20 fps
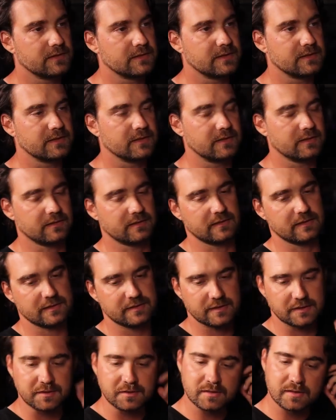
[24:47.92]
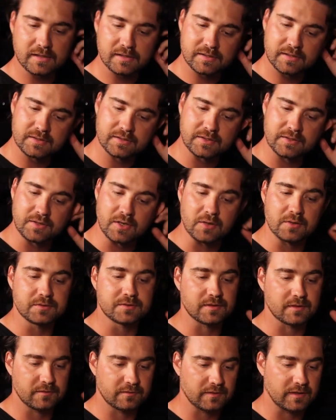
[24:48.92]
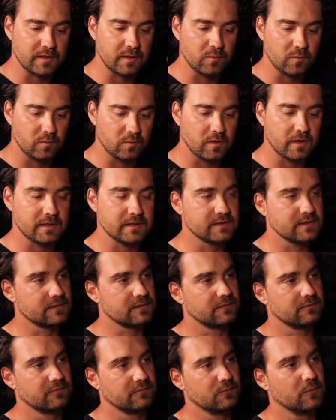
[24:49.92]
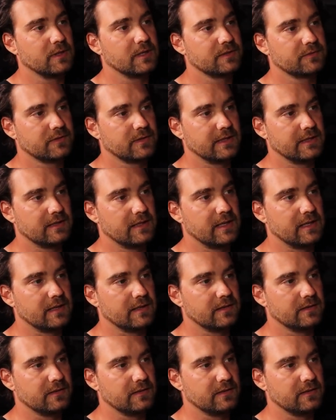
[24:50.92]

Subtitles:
This is a dose of like what it's really like.